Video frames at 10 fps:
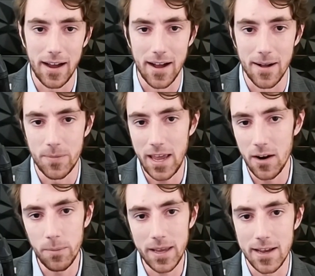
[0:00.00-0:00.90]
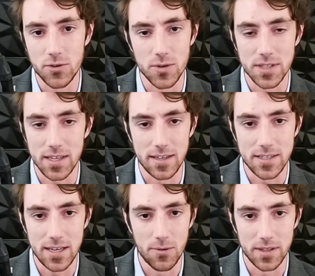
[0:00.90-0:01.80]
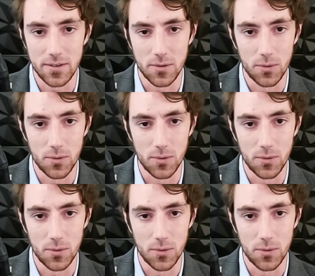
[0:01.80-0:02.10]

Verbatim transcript: Um, it'll be interesting to see what